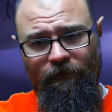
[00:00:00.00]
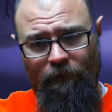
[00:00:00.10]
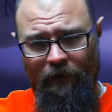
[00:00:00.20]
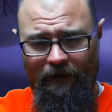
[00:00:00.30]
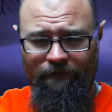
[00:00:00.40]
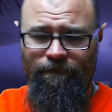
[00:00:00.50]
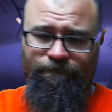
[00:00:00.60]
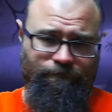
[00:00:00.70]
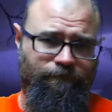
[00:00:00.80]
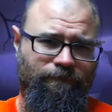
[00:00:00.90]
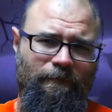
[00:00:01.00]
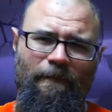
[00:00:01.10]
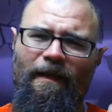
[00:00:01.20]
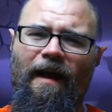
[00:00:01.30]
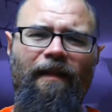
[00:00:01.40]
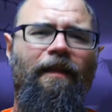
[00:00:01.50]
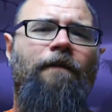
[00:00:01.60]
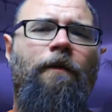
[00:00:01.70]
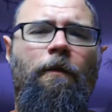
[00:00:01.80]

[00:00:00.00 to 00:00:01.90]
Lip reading: Squad. I love the